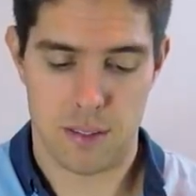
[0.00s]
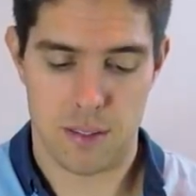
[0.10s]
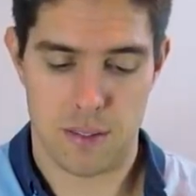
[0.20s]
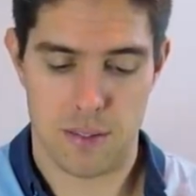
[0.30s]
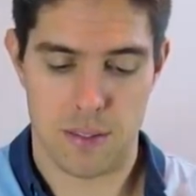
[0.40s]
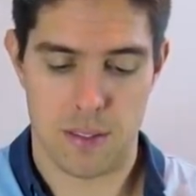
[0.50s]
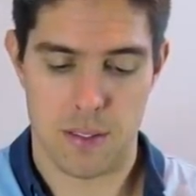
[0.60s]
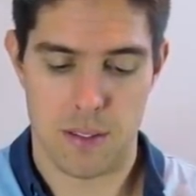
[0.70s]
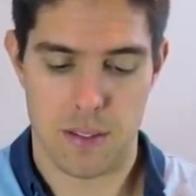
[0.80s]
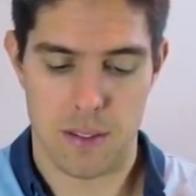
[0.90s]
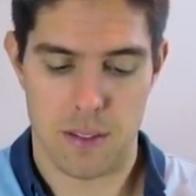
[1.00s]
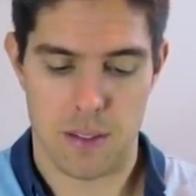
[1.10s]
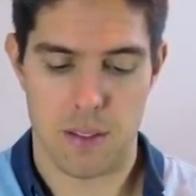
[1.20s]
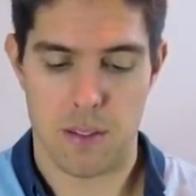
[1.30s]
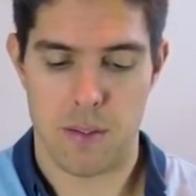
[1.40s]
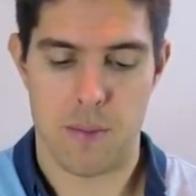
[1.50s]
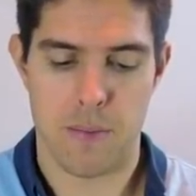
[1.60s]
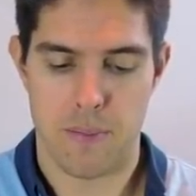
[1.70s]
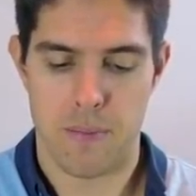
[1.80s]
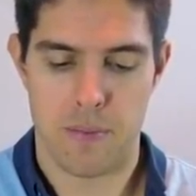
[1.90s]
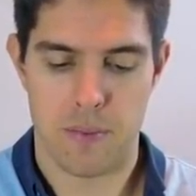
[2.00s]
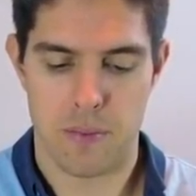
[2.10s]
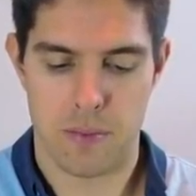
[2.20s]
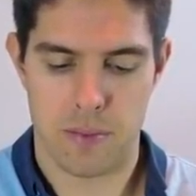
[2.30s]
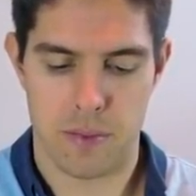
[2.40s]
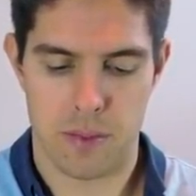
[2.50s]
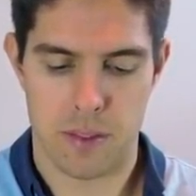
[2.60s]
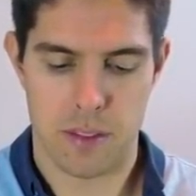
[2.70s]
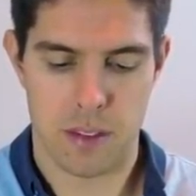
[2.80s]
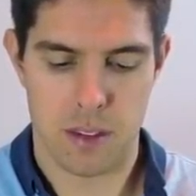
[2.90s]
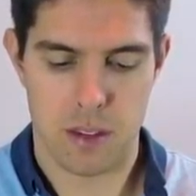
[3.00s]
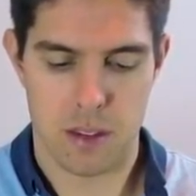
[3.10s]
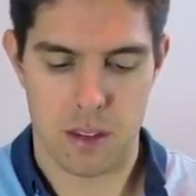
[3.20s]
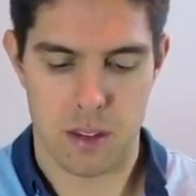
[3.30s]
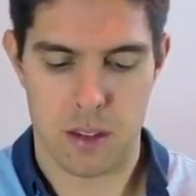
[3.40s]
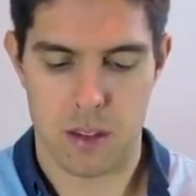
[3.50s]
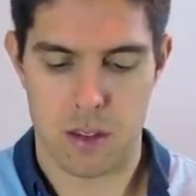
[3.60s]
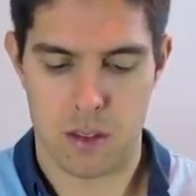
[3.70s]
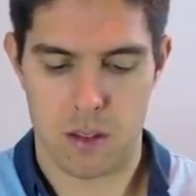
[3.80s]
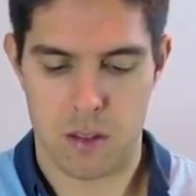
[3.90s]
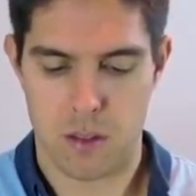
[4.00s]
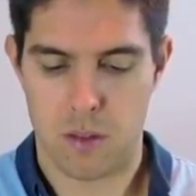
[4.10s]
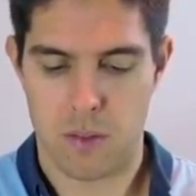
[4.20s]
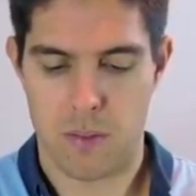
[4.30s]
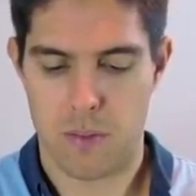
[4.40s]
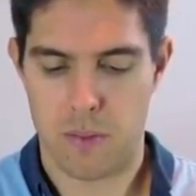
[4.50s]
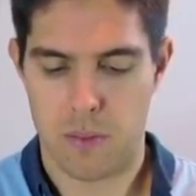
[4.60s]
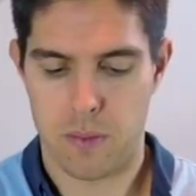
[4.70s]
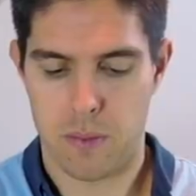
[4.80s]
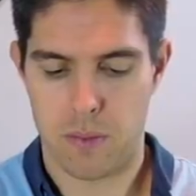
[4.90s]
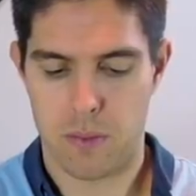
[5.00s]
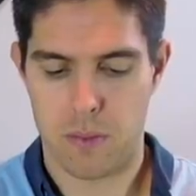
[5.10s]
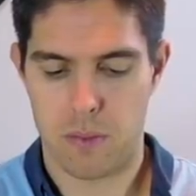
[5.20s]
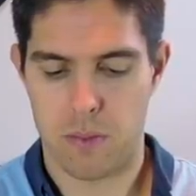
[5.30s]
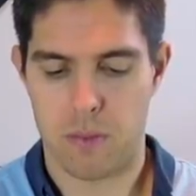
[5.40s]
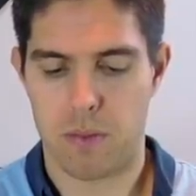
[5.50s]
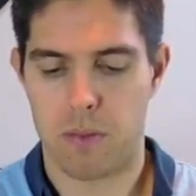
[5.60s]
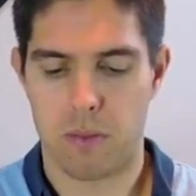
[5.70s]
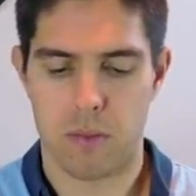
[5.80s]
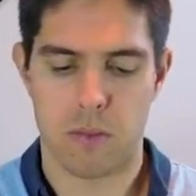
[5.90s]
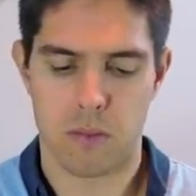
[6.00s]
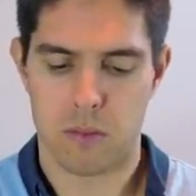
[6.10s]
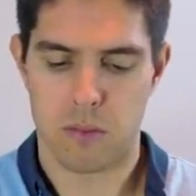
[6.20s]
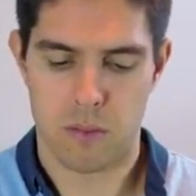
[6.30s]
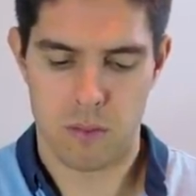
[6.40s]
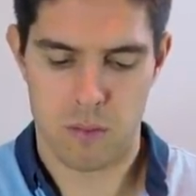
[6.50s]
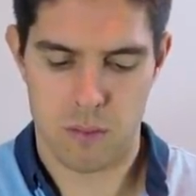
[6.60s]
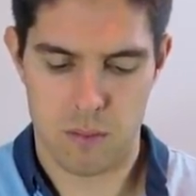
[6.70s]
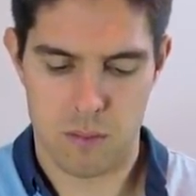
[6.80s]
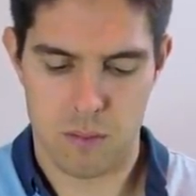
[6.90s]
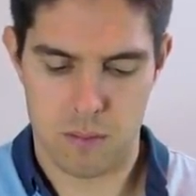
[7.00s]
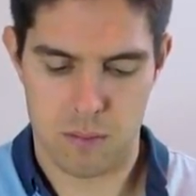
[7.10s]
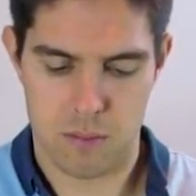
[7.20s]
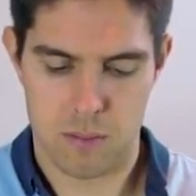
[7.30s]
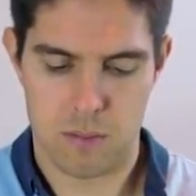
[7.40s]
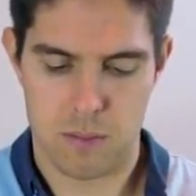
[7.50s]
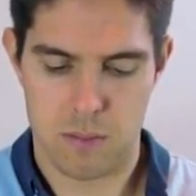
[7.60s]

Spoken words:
Nobody speaks.